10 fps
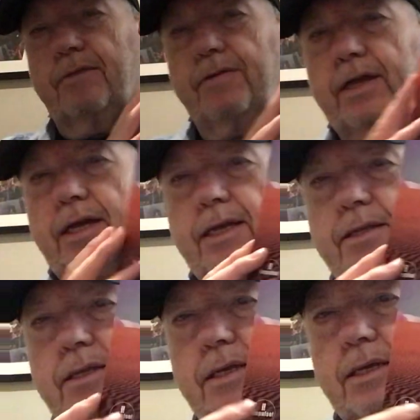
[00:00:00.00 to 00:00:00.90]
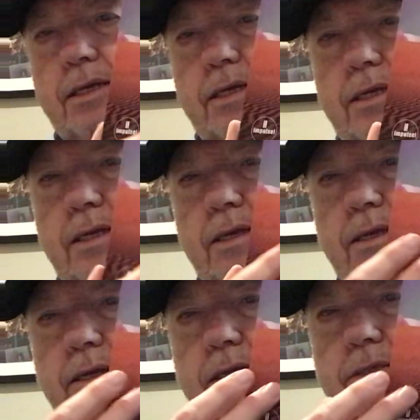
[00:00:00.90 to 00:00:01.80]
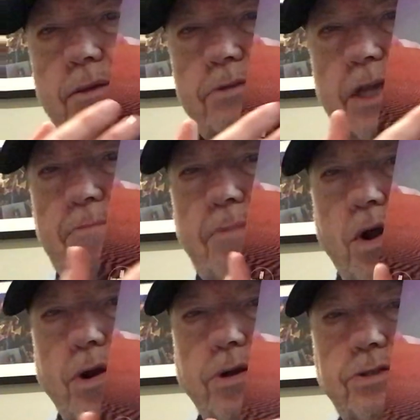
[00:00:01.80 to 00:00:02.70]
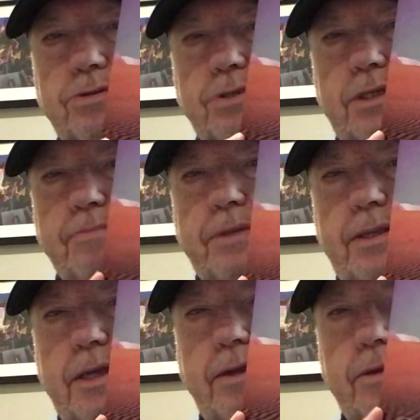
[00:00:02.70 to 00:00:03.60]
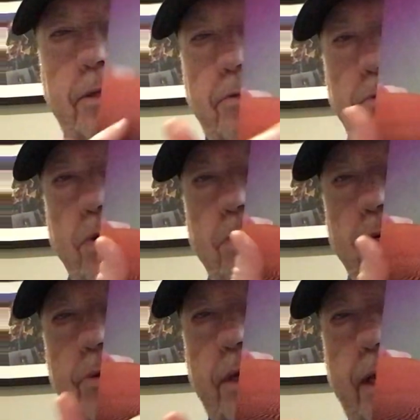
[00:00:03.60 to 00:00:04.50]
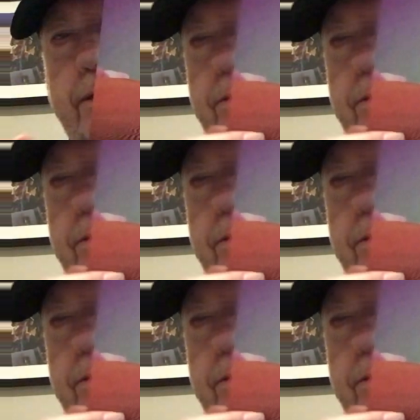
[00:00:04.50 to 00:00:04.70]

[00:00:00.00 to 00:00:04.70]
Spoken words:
of like a, it's almost like Mars or something there in the road. I don't